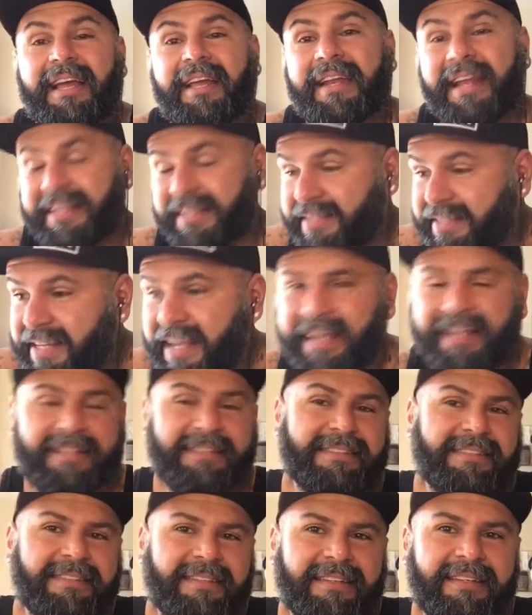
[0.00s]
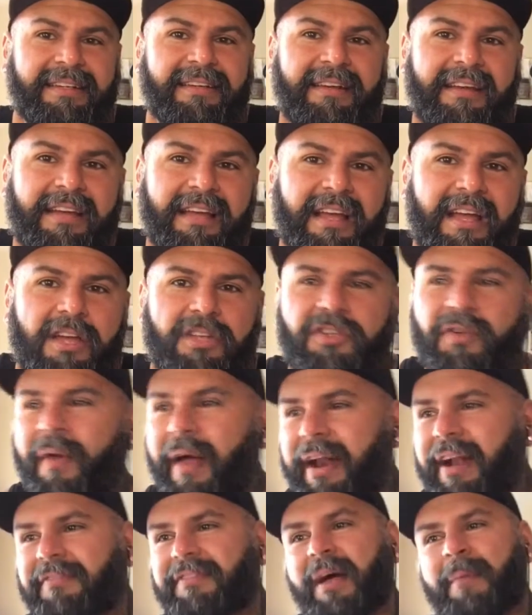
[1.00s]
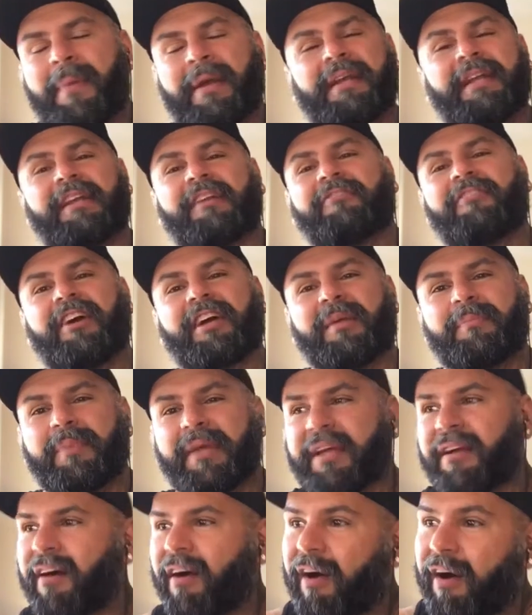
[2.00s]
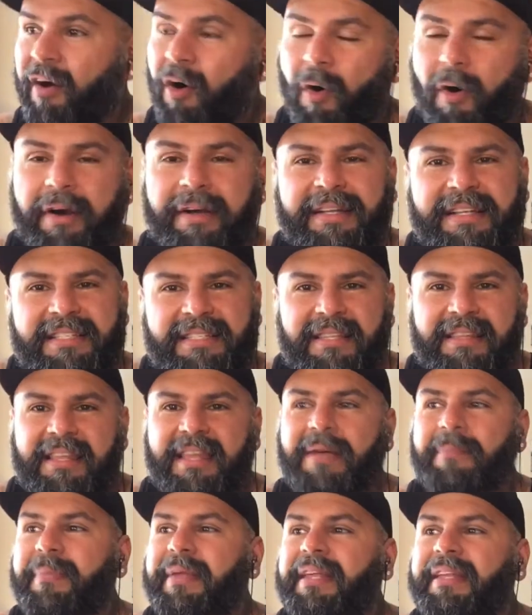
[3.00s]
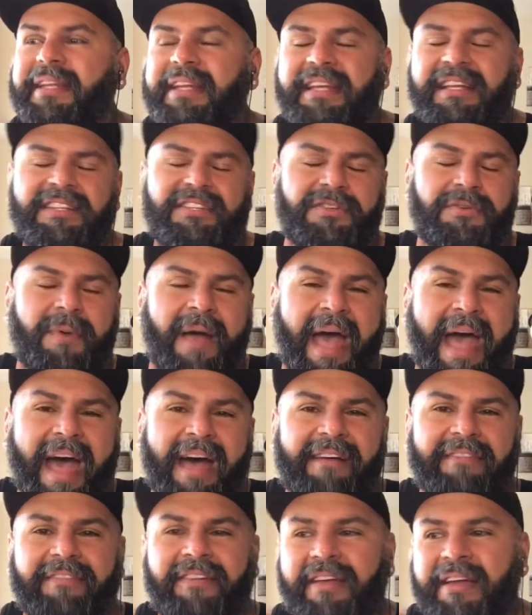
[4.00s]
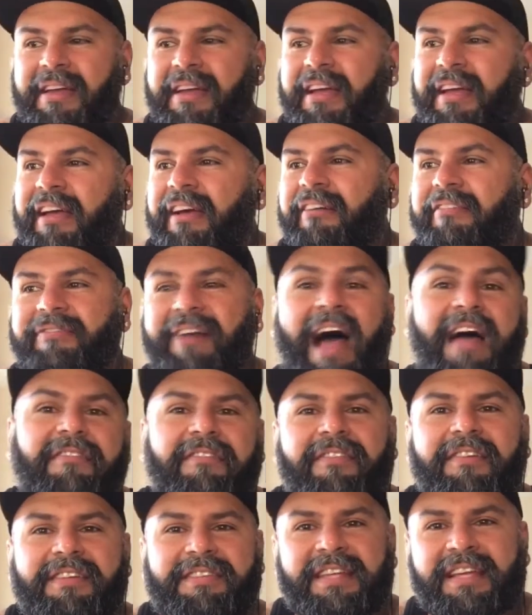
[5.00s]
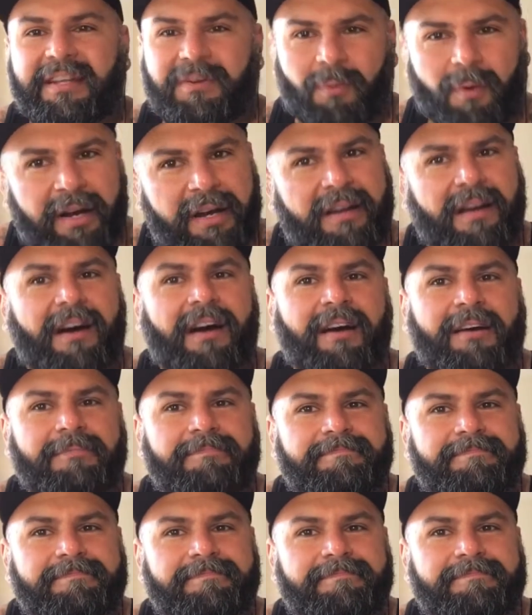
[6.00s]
That's six. So right off top, I need a fucking big car or at least the ability to have five of us in one car.